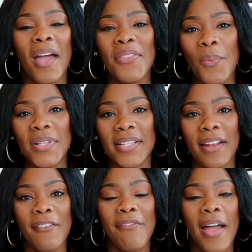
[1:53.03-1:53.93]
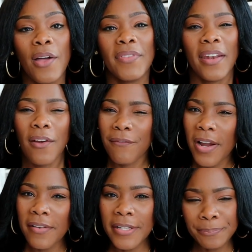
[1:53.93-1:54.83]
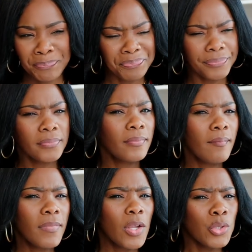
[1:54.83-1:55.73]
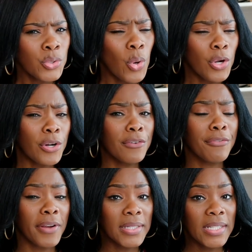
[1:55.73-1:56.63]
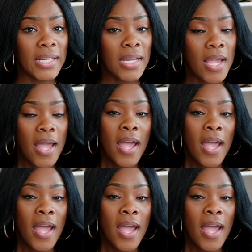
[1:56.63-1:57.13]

other ones that I found that are very tall girl friendly.